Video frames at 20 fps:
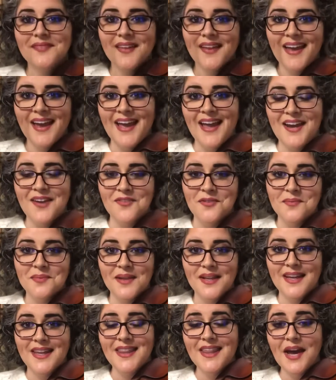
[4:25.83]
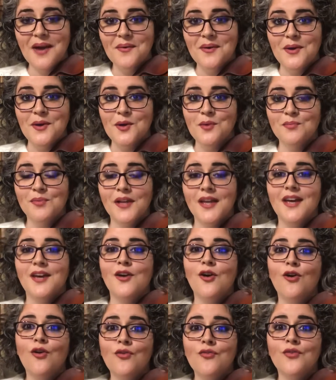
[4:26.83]
And if you play it that way, you can play it
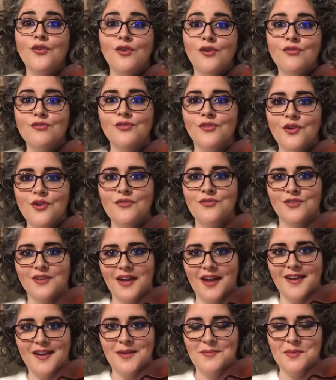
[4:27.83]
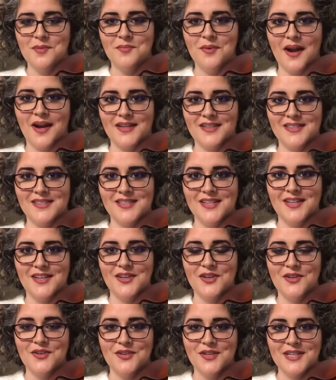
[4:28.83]
over and over and over again and be practicing
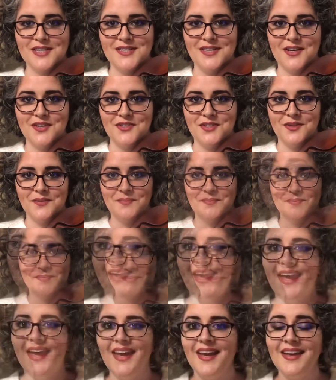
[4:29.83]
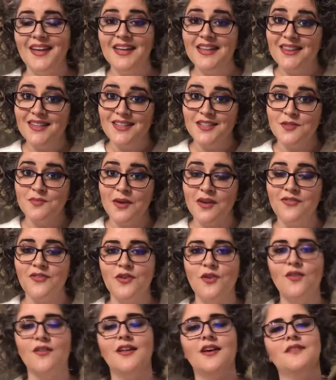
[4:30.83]
your extension. Hey, this is my
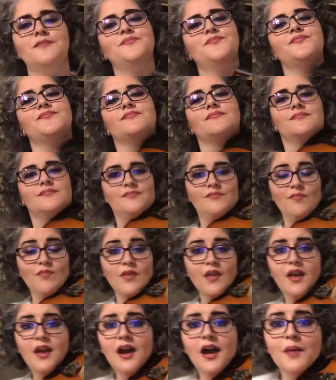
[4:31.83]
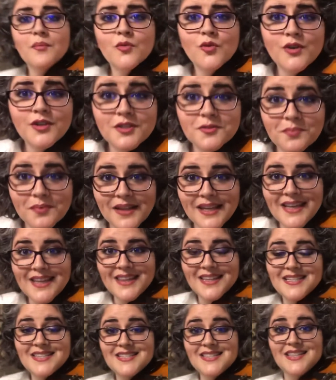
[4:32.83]
viola. I'm going to play
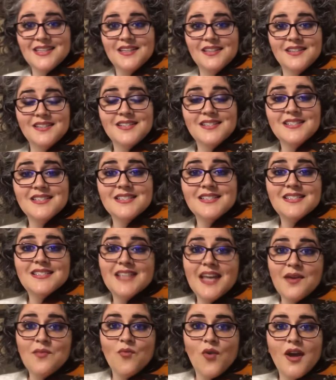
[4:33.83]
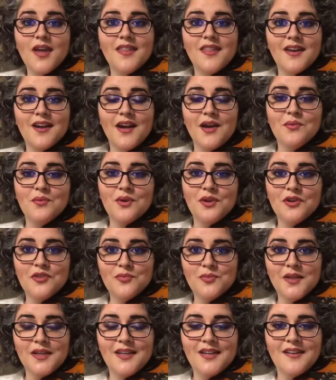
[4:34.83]
this the same way that I would have
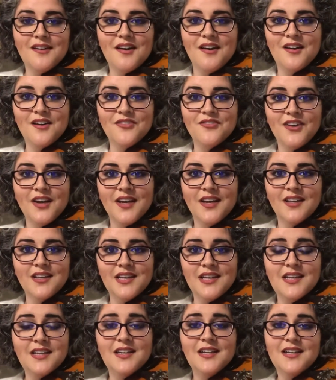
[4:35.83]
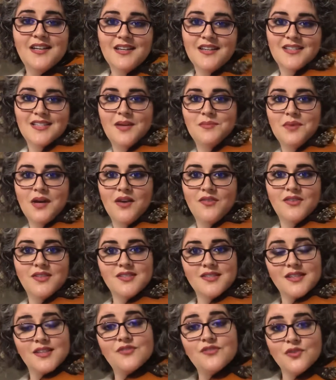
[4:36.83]
played it on a violin, except
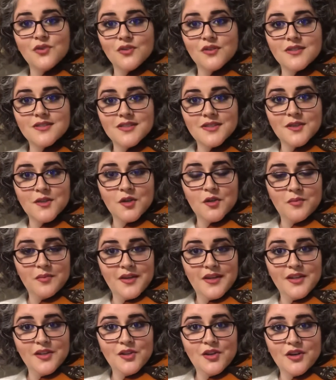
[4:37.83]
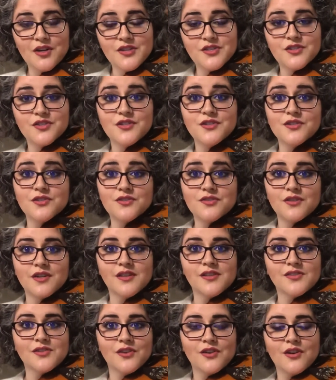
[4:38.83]
obviously viola is a little bit larger and the
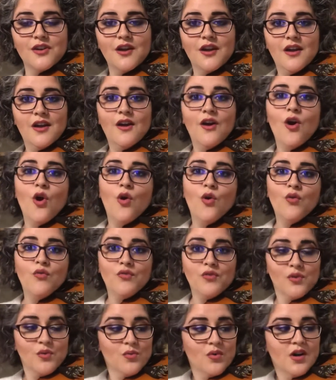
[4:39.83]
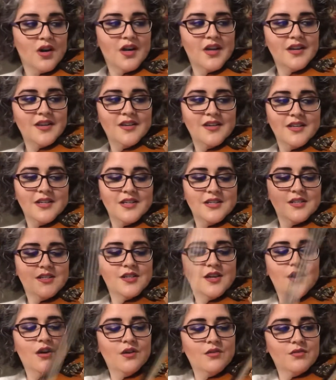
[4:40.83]
strings are over 1.
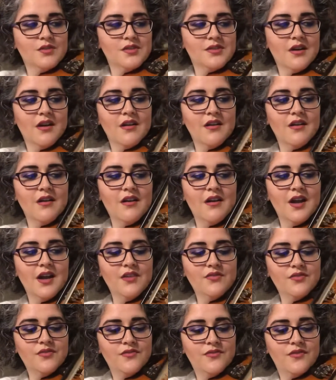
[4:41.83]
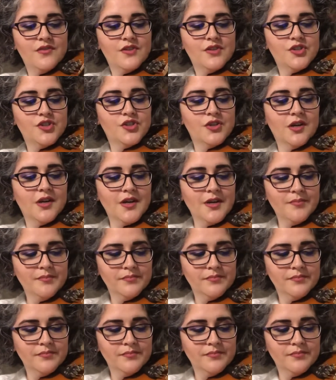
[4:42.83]
So we'll start on our F sharp,